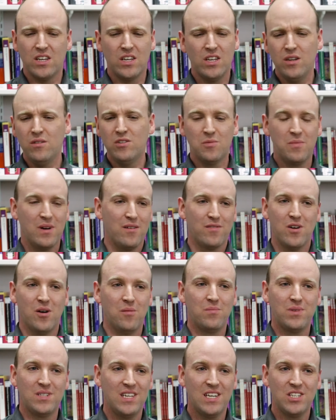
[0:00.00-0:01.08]
a huge amount of
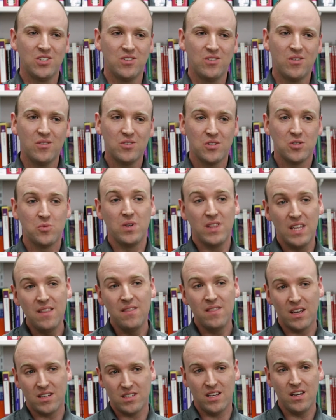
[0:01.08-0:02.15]
competition, not just
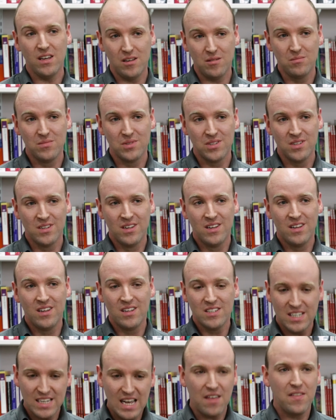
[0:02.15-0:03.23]
within their teams,
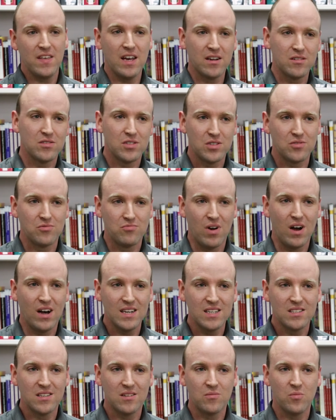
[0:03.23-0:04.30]
to get the answers
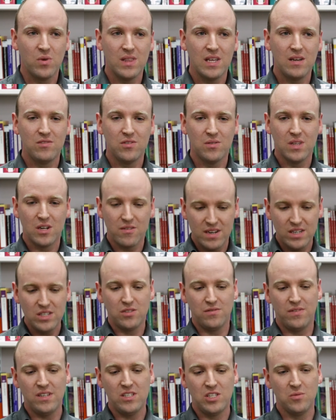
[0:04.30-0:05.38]
right. And when they've done their
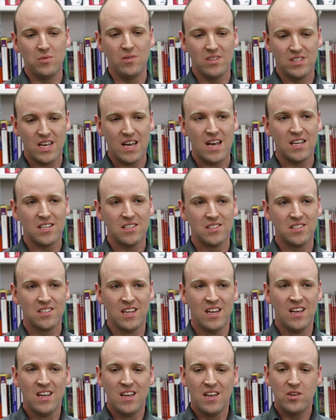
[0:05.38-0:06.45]
individual
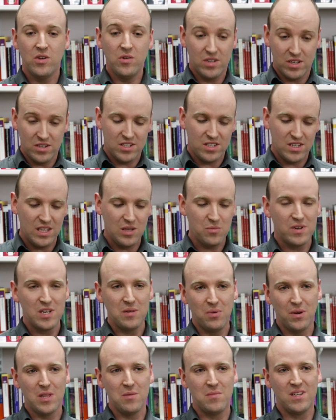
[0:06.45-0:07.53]
tests, you can see them when
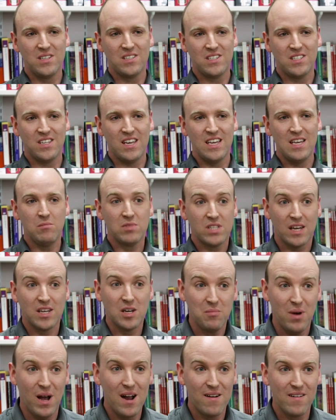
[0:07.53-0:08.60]
you put them into teams, they're
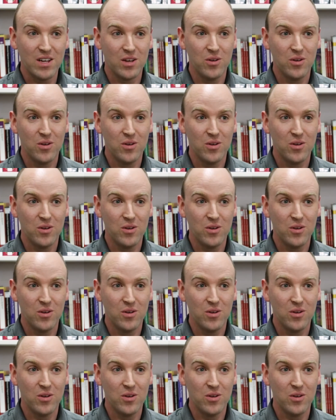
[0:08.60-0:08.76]
comparing